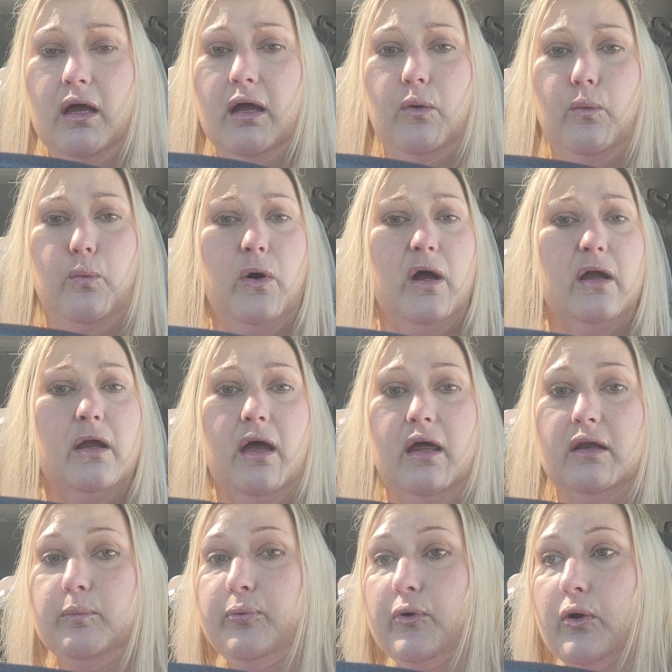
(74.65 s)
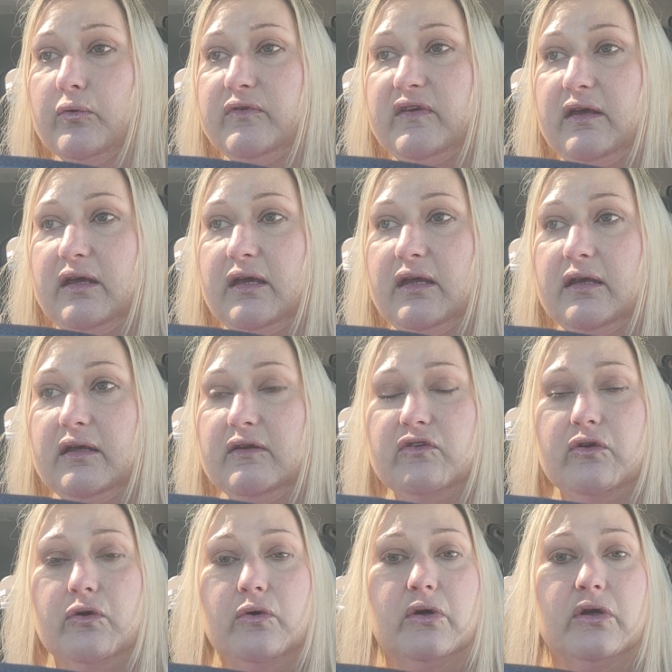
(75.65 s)
what kind of protein
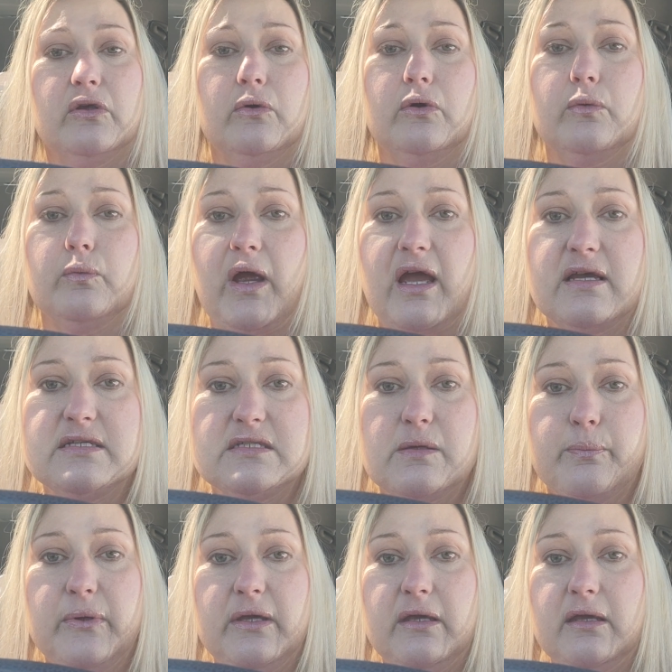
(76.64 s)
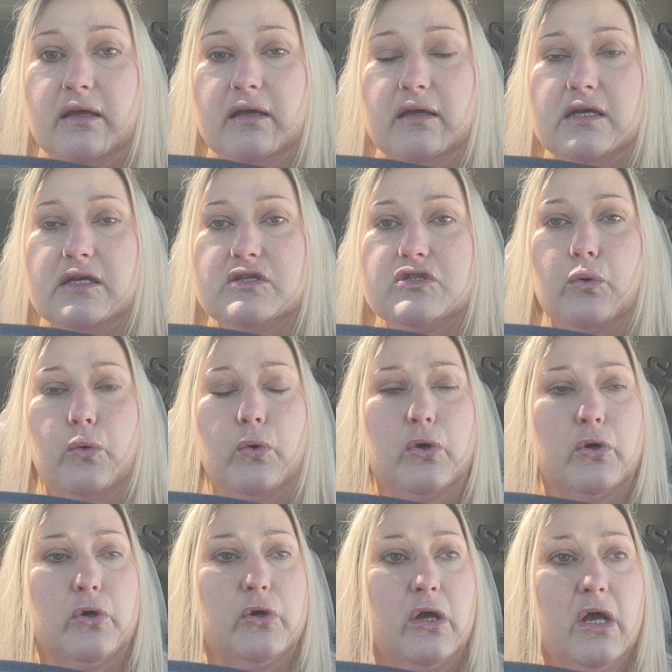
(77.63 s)
is good, or recipes,
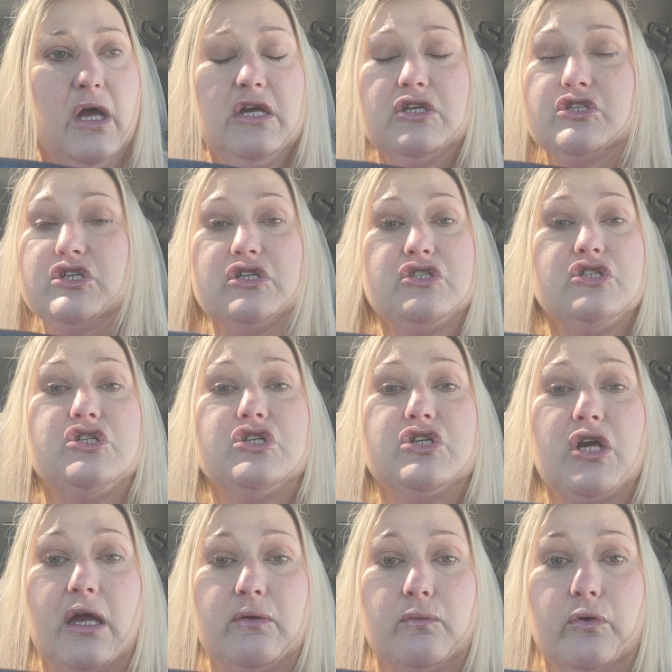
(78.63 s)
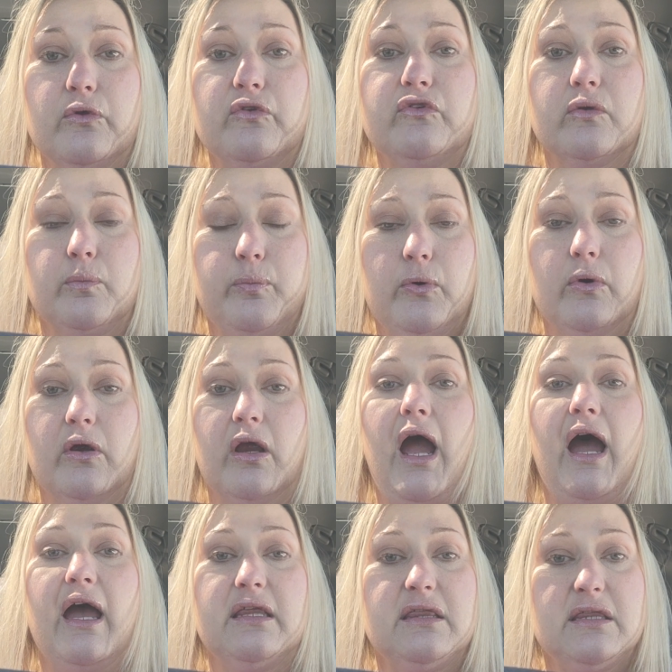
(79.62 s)
or just general support,
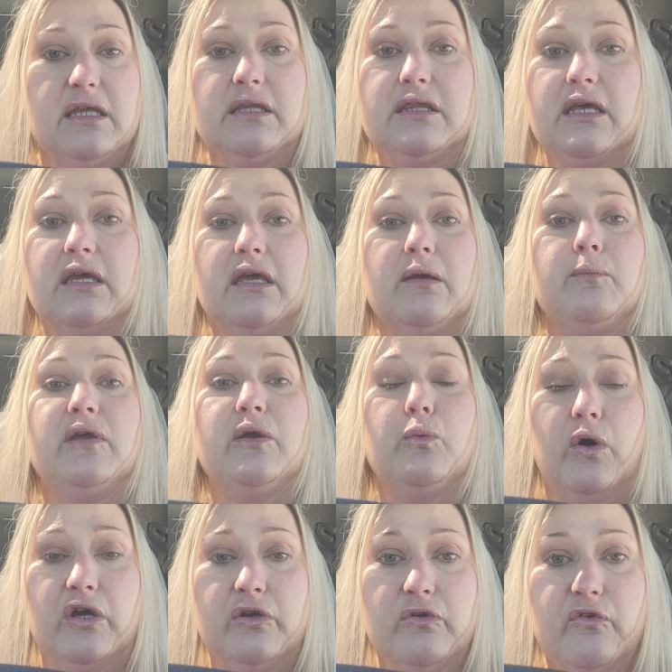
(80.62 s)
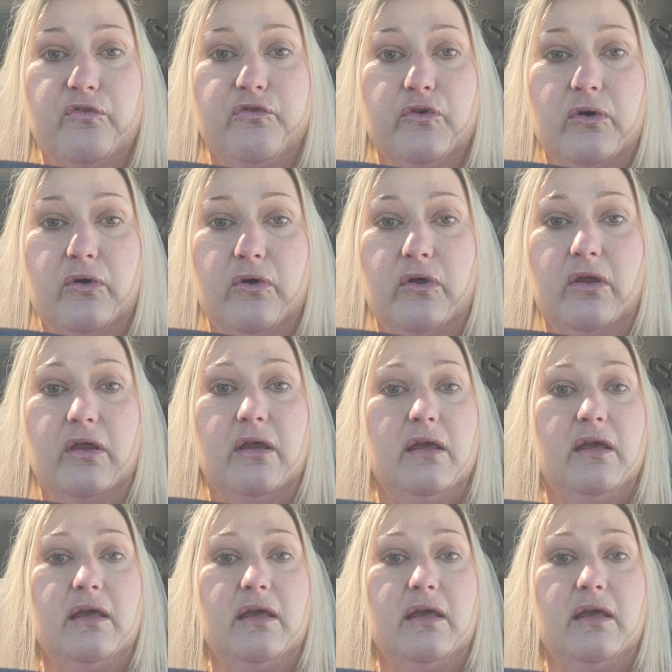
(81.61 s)
I think they can be wonderful.